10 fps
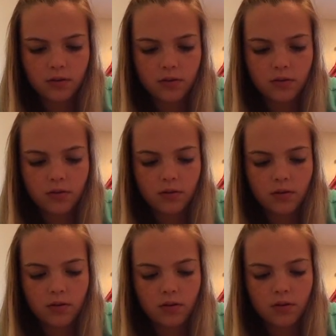
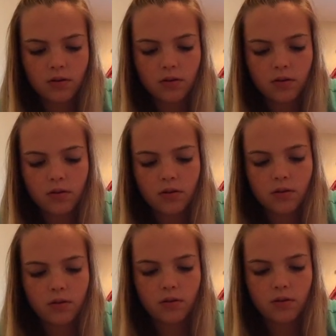
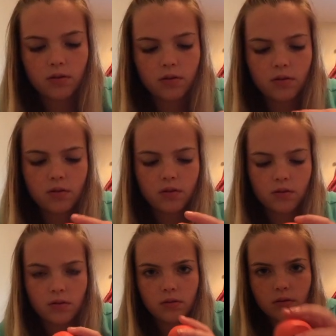
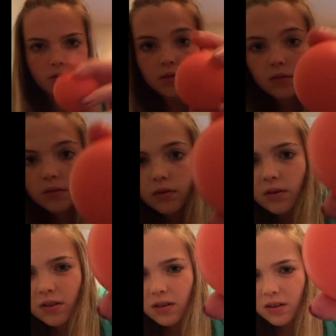
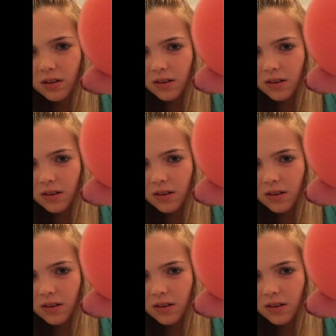(silence)